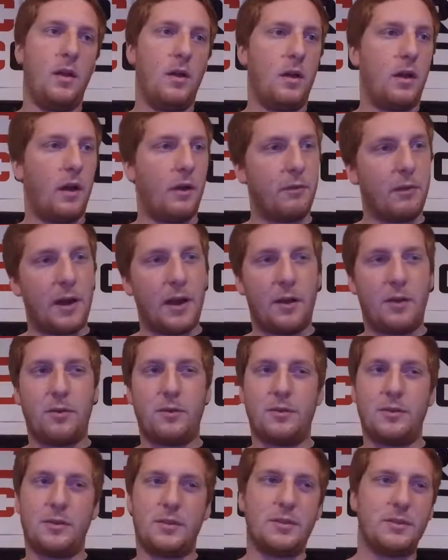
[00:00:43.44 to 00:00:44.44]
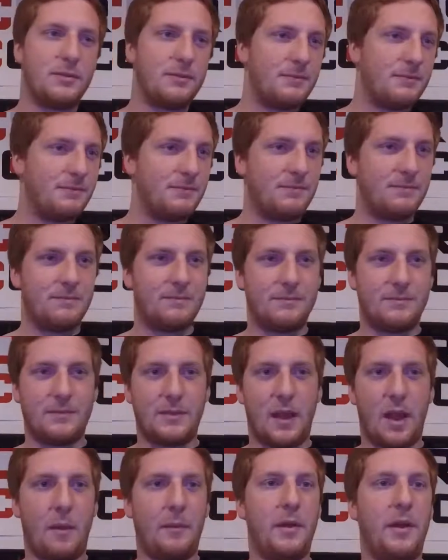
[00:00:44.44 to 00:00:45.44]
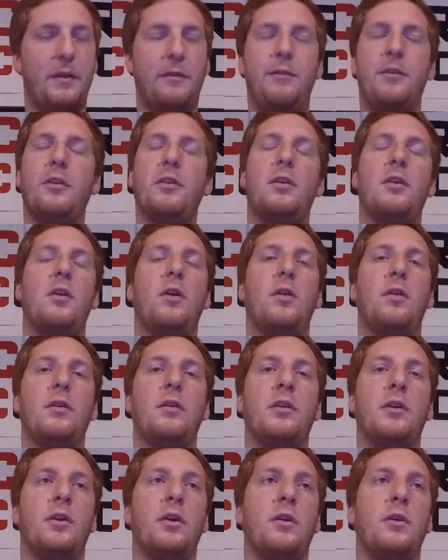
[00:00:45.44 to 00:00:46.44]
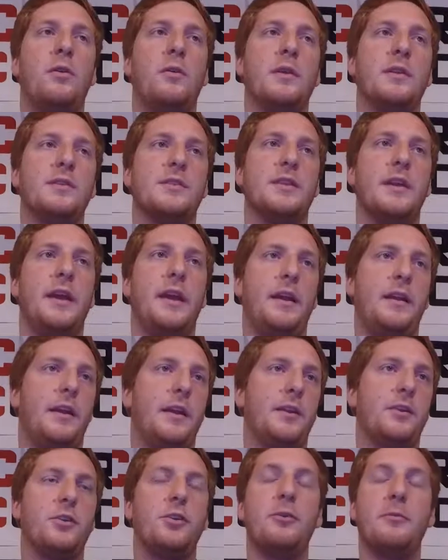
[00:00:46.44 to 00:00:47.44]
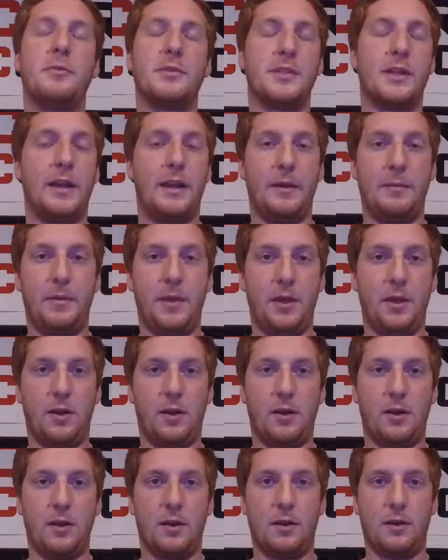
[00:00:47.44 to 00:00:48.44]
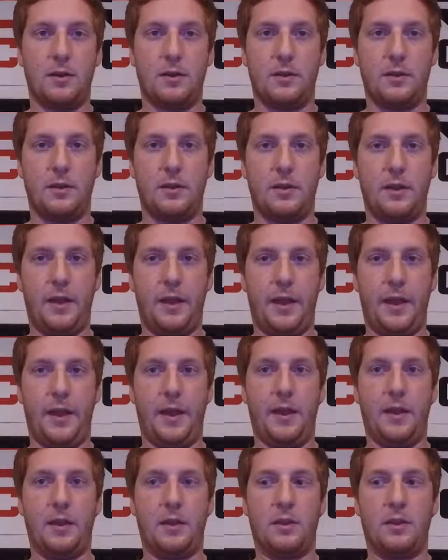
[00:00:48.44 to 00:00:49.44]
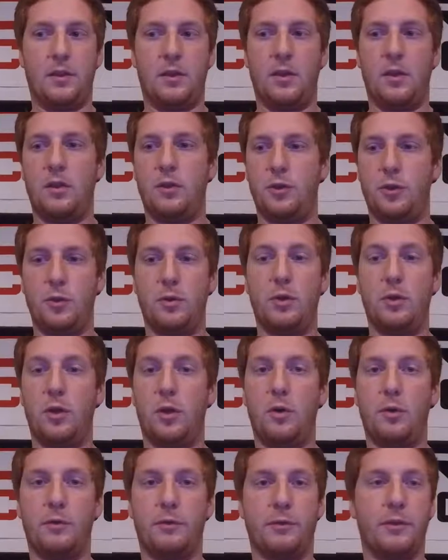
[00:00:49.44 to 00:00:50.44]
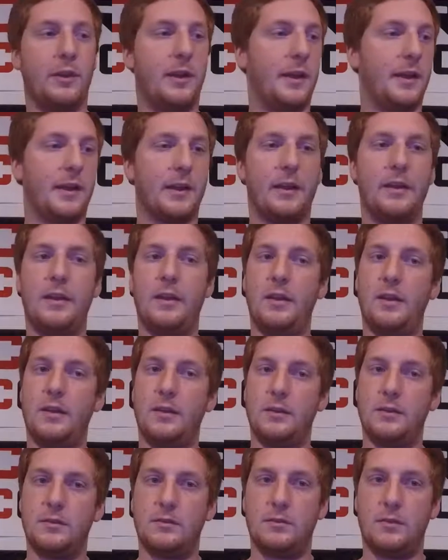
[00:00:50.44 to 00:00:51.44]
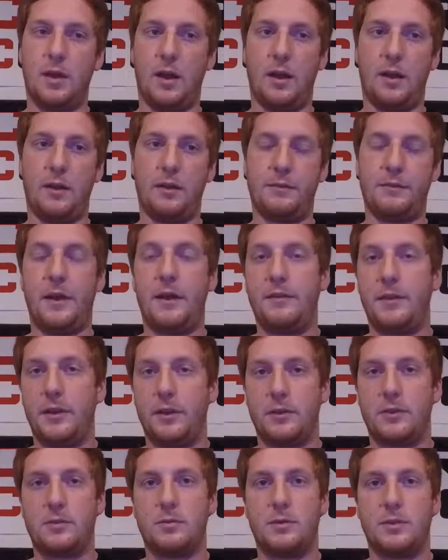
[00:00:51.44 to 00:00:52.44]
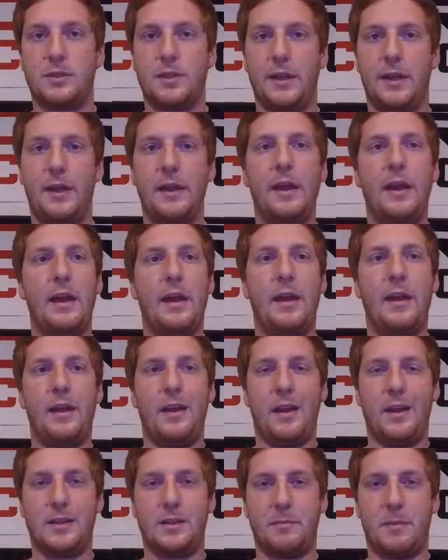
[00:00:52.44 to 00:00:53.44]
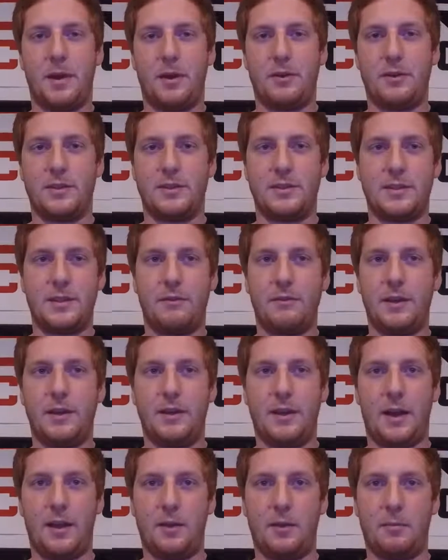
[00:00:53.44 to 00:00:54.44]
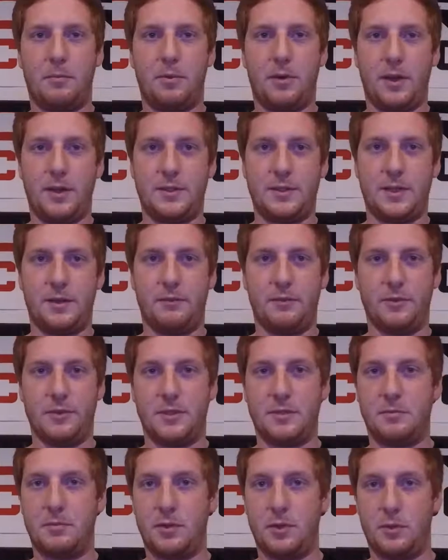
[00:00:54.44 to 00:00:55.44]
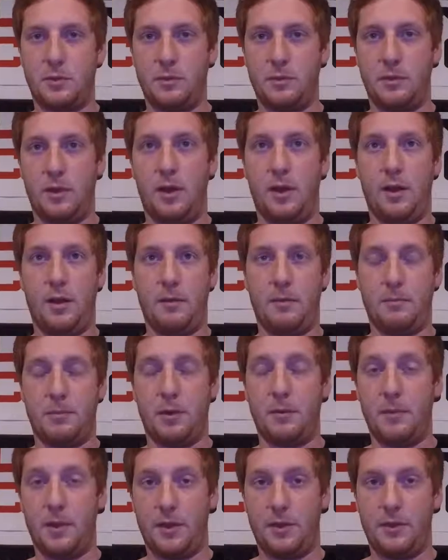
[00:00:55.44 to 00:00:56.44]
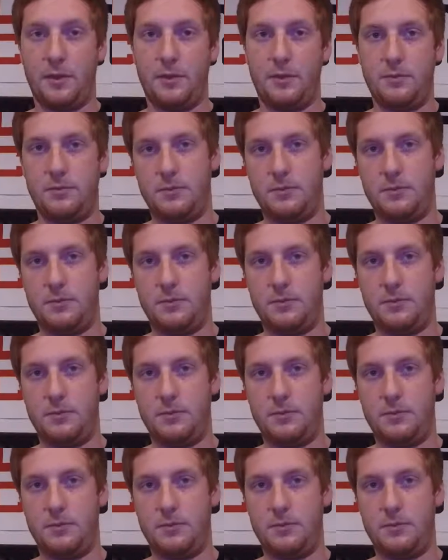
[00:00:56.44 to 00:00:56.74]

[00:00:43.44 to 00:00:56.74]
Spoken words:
Around, I mean, if you're going to go and say like a 2% APR and do the loan for like 5 years, we'll say, it's about a $70 price difference per month.